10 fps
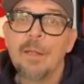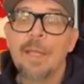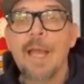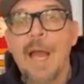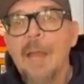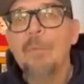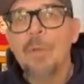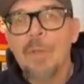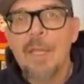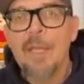like I
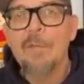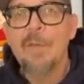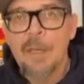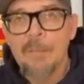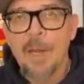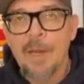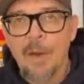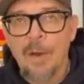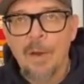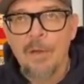believe in my
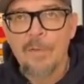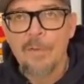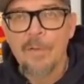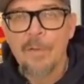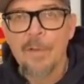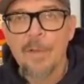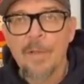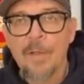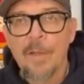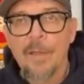heart
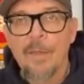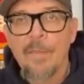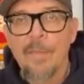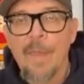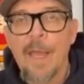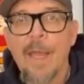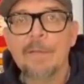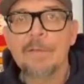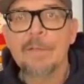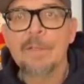that
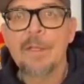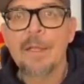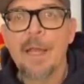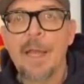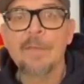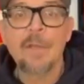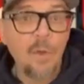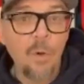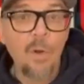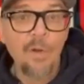at the
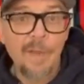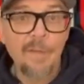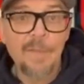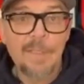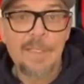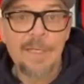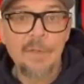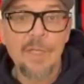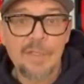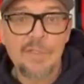core of every
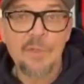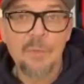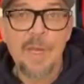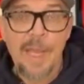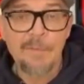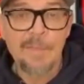single issue we have